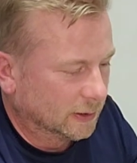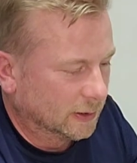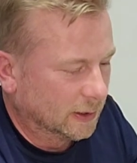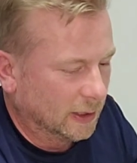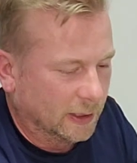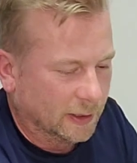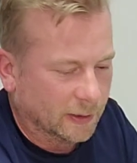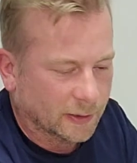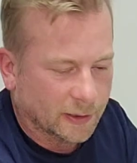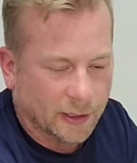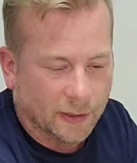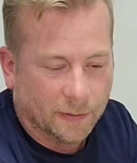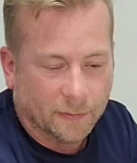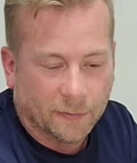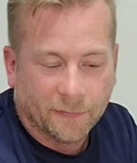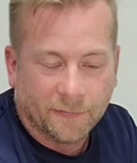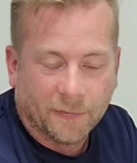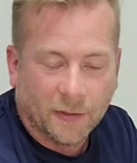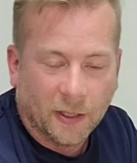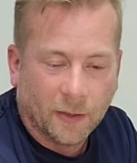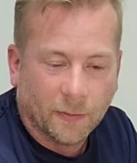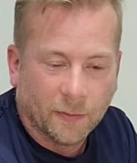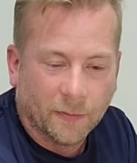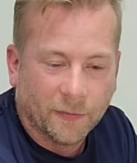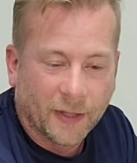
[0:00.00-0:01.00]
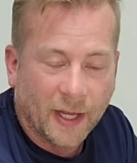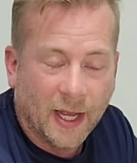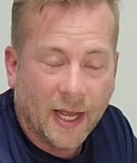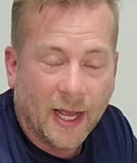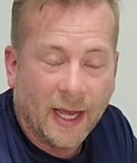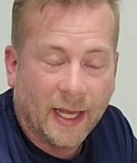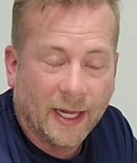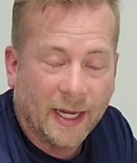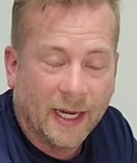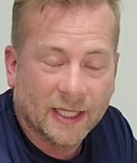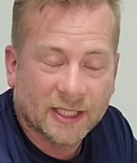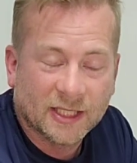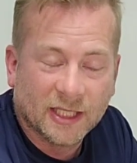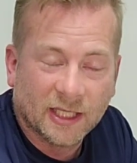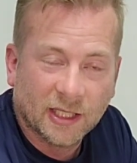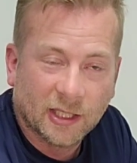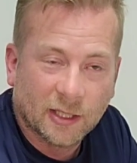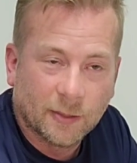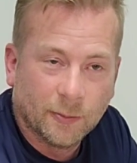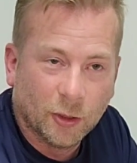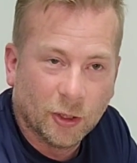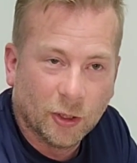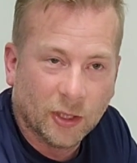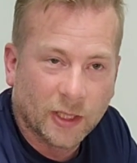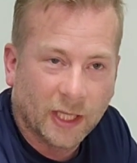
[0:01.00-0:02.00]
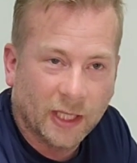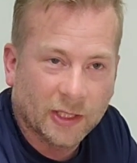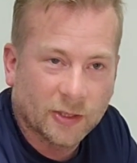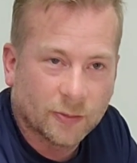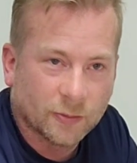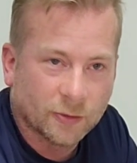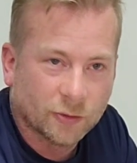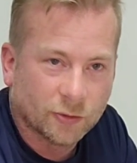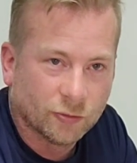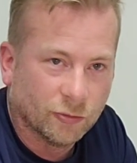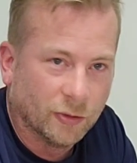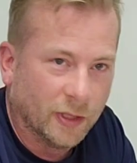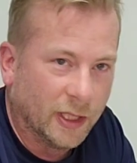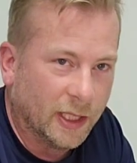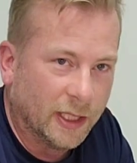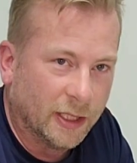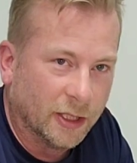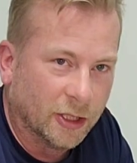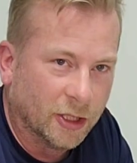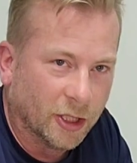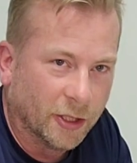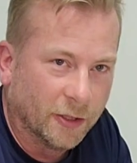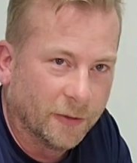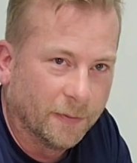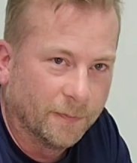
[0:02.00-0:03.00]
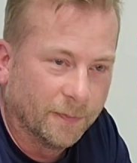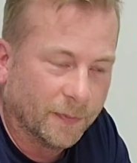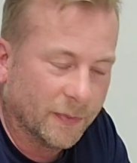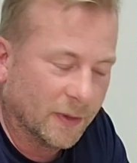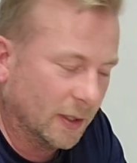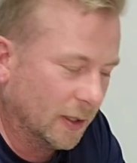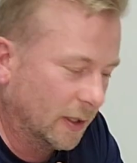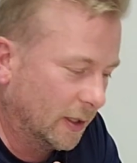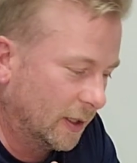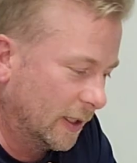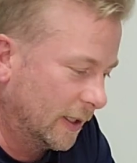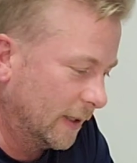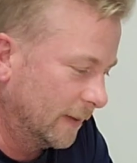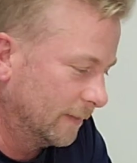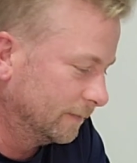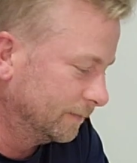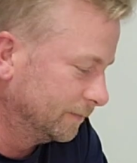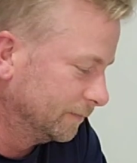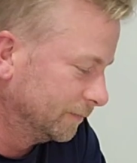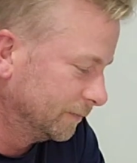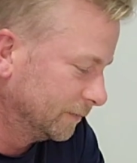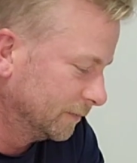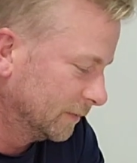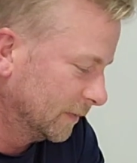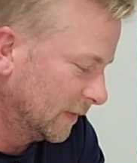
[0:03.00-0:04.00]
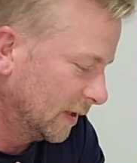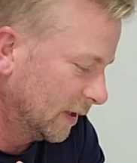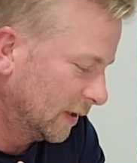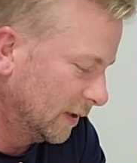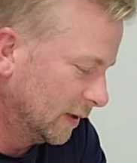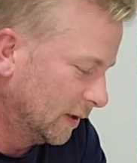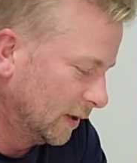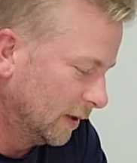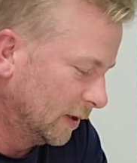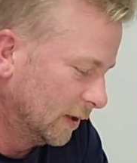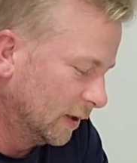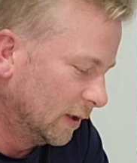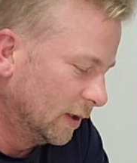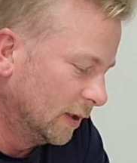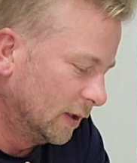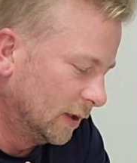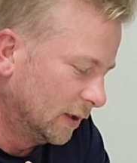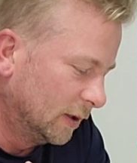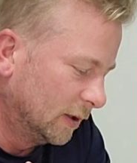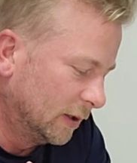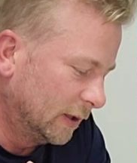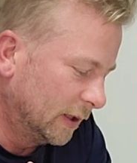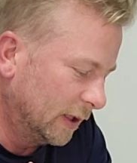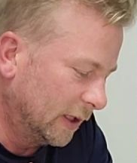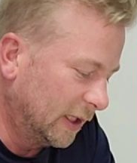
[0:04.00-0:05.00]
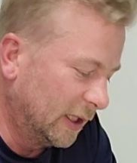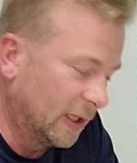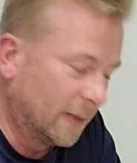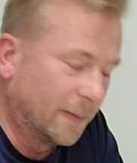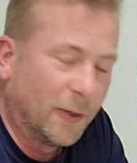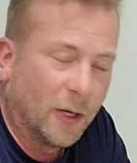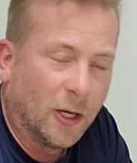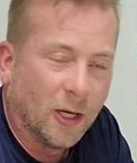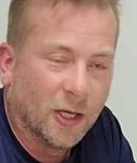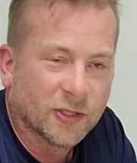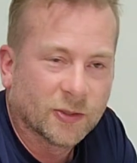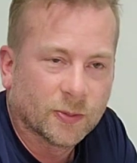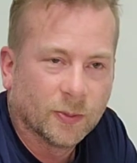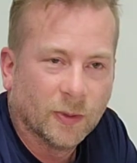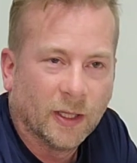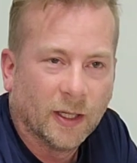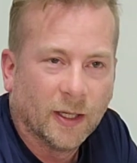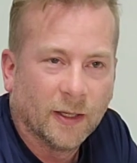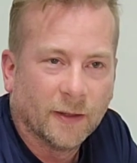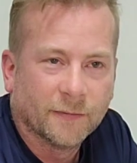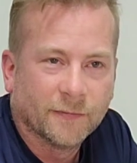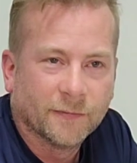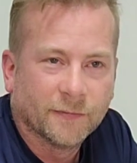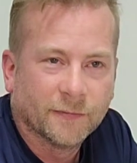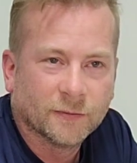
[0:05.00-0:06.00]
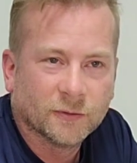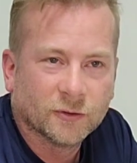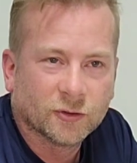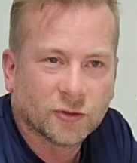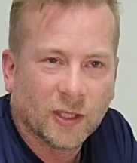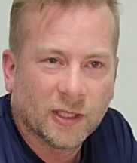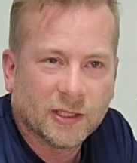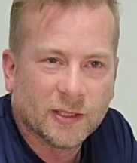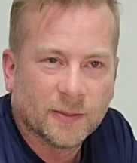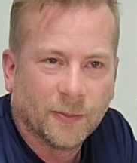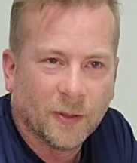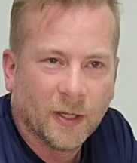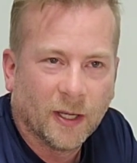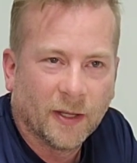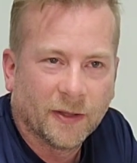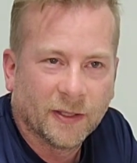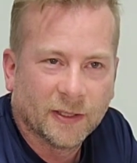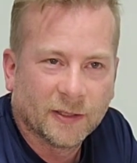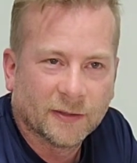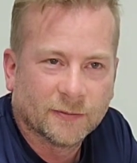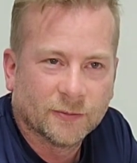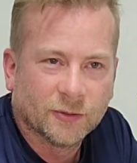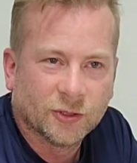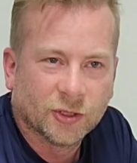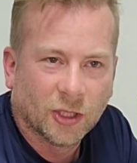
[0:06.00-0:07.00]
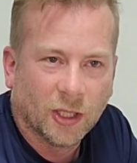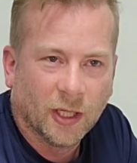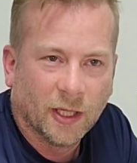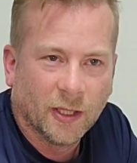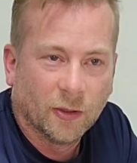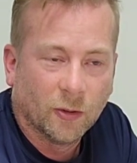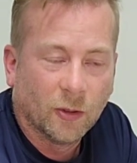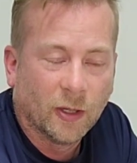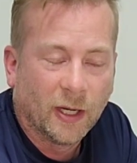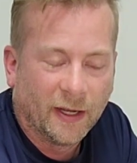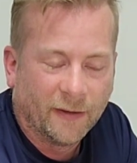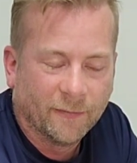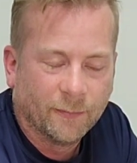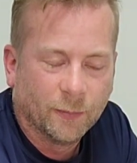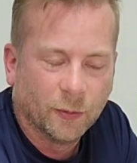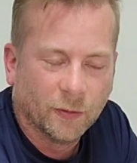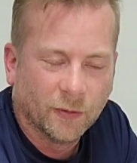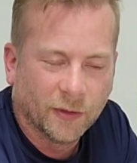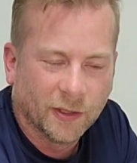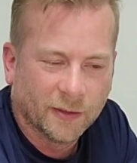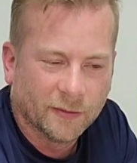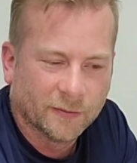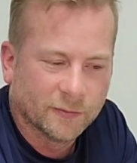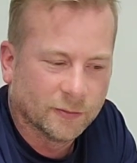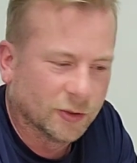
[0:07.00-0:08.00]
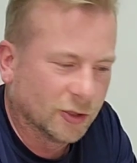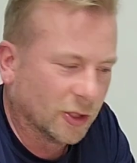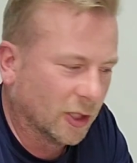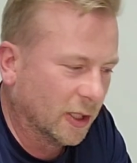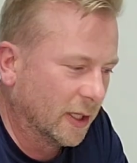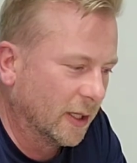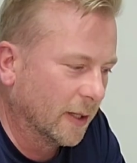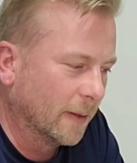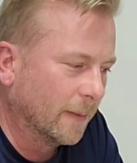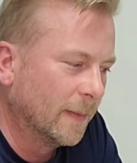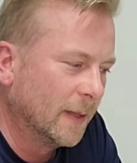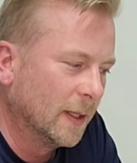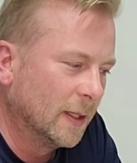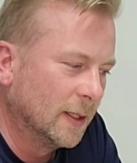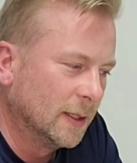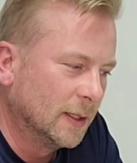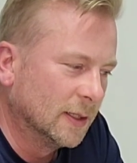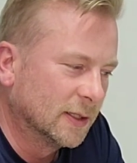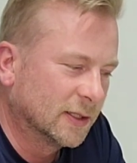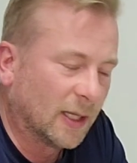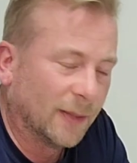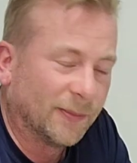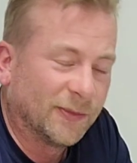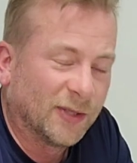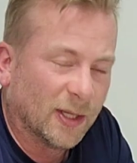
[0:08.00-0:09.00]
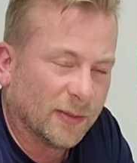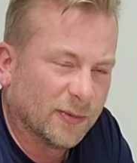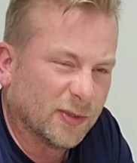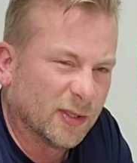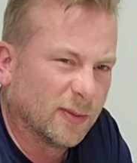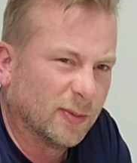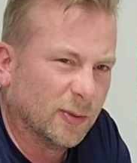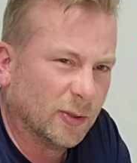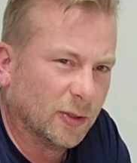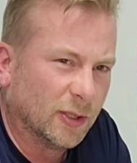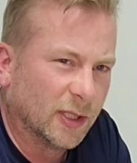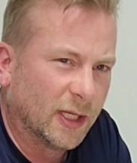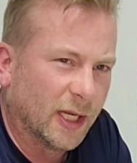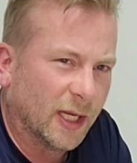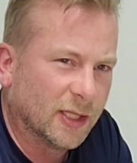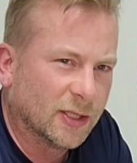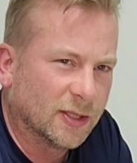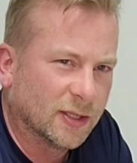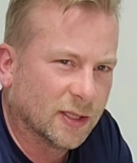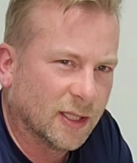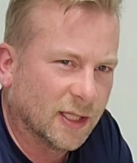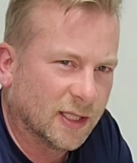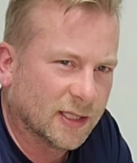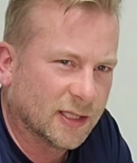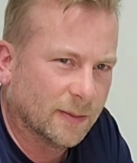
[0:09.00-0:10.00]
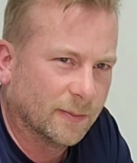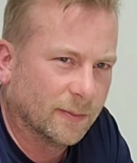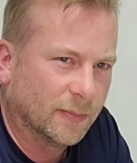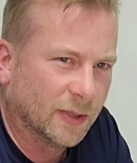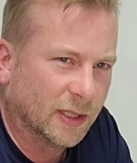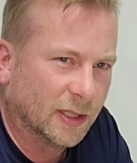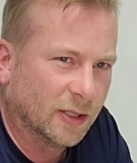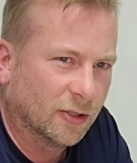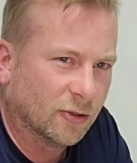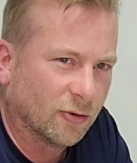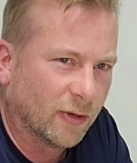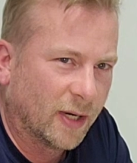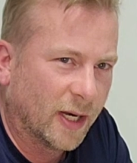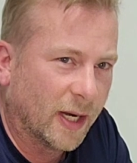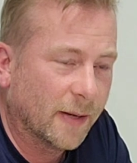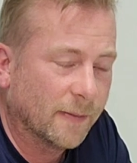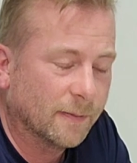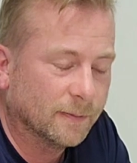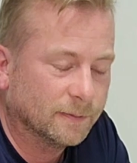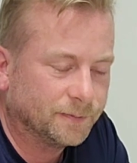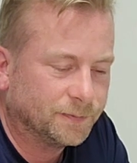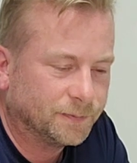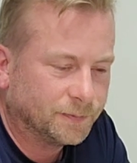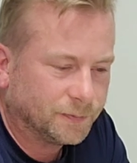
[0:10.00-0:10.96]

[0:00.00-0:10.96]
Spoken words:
they were fine with that. And actually the communication was really good. In the past where I've tried to buy things from China or have bought things from China, sometimes the communication hasn't been great.